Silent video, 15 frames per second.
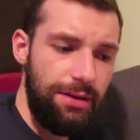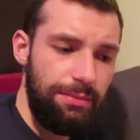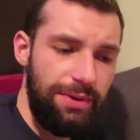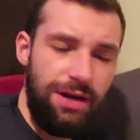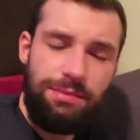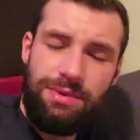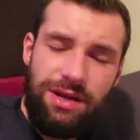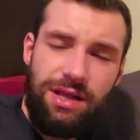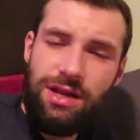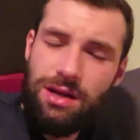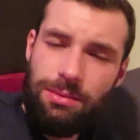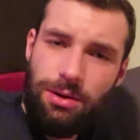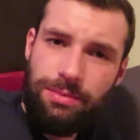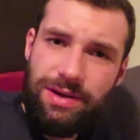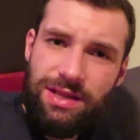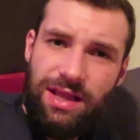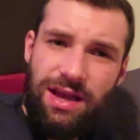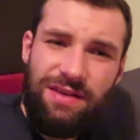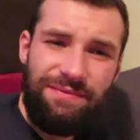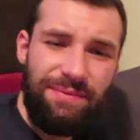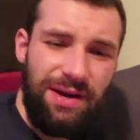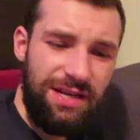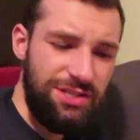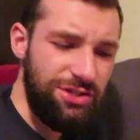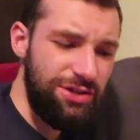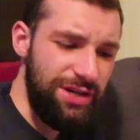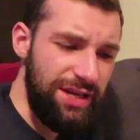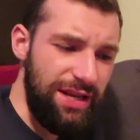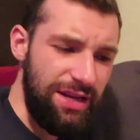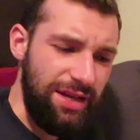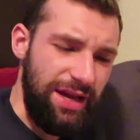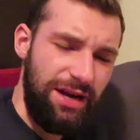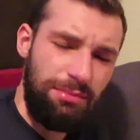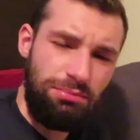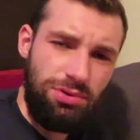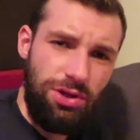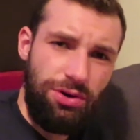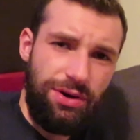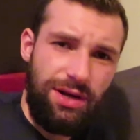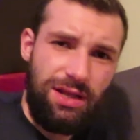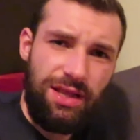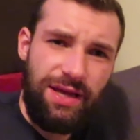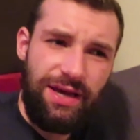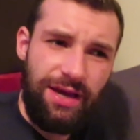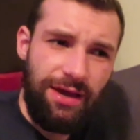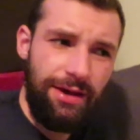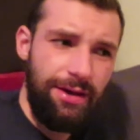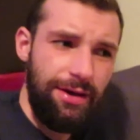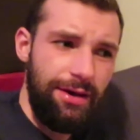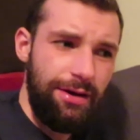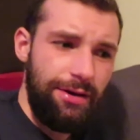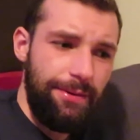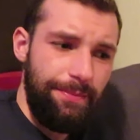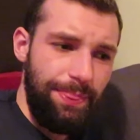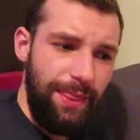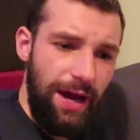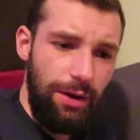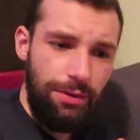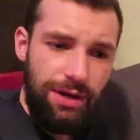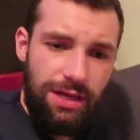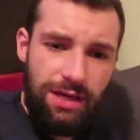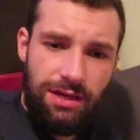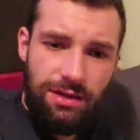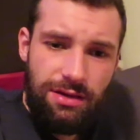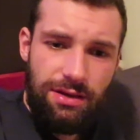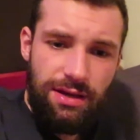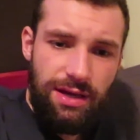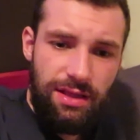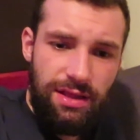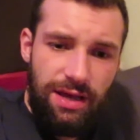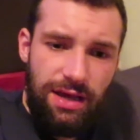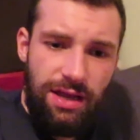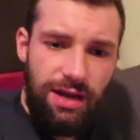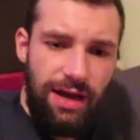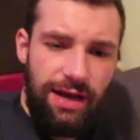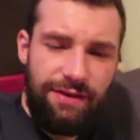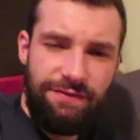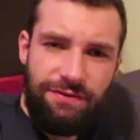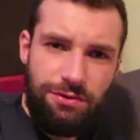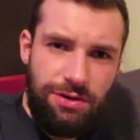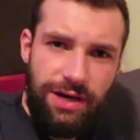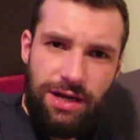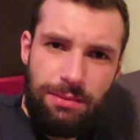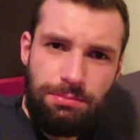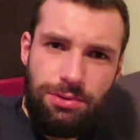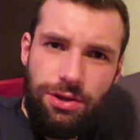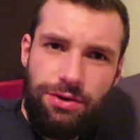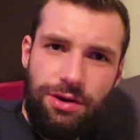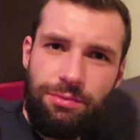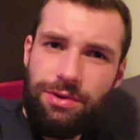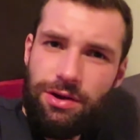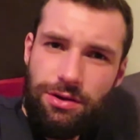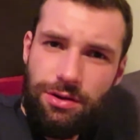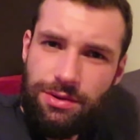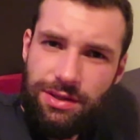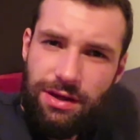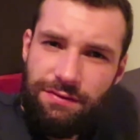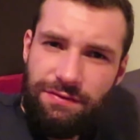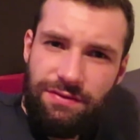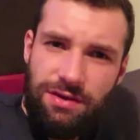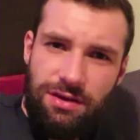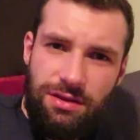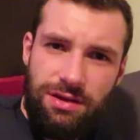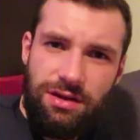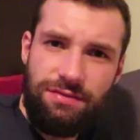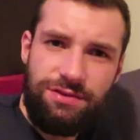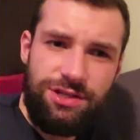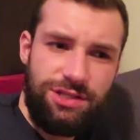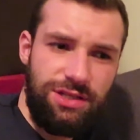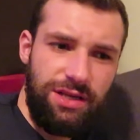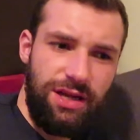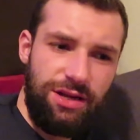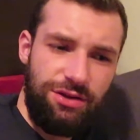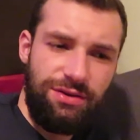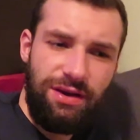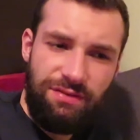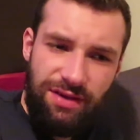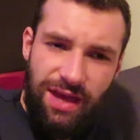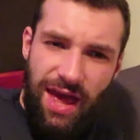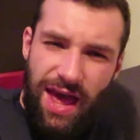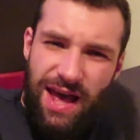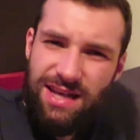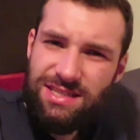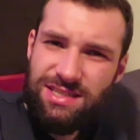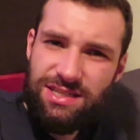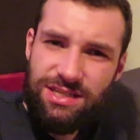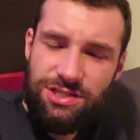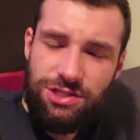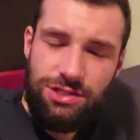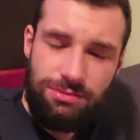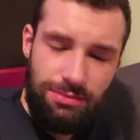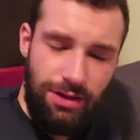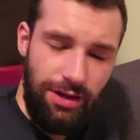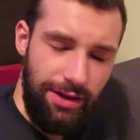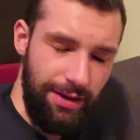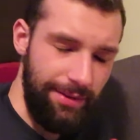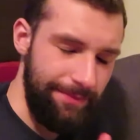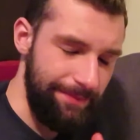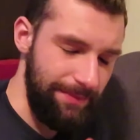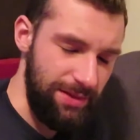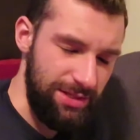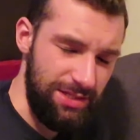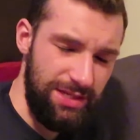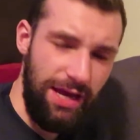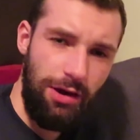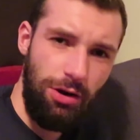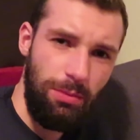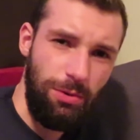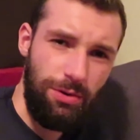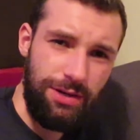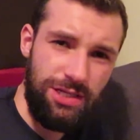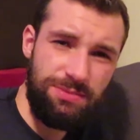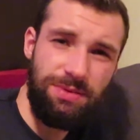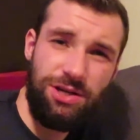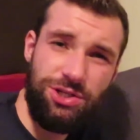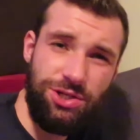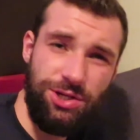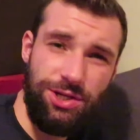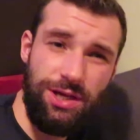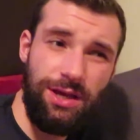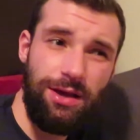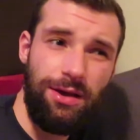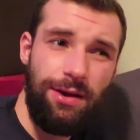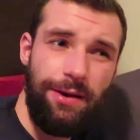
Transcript: but I've been eating all my life, but I started getting kind of bloated. Like, I would eat, and then I'd feel kind of bloated. We all know that feeling of just, kind of, you have gas, and it's just, it's terrible. And especially